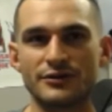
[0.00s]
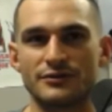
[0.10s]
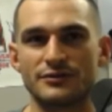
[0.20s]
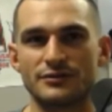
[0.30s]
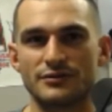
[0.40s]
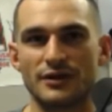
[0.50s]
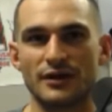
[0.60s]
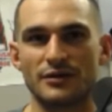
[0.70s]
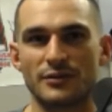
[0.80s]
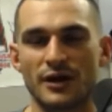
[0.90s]
They're
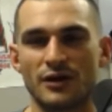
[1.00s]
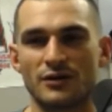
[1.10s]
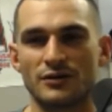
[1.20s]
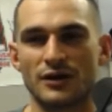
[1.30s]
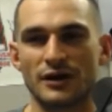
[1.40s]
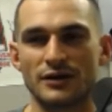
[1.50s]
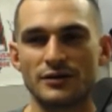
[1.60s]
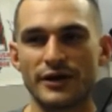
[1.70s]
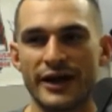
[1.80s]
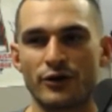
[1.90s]
all
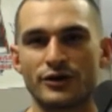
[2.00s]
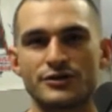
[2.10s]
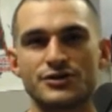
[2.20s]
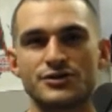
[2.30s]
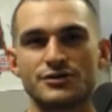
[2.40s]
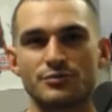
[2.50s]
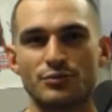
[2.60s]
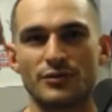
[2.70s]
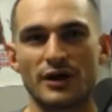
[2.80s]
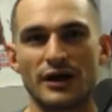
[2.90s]
heritage
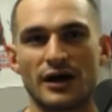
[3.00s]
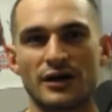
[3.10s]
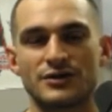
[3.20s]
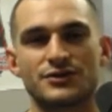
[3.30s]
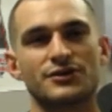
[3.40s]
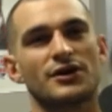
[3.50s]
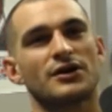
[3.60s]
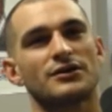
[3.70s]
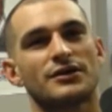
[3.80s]
hogs. They're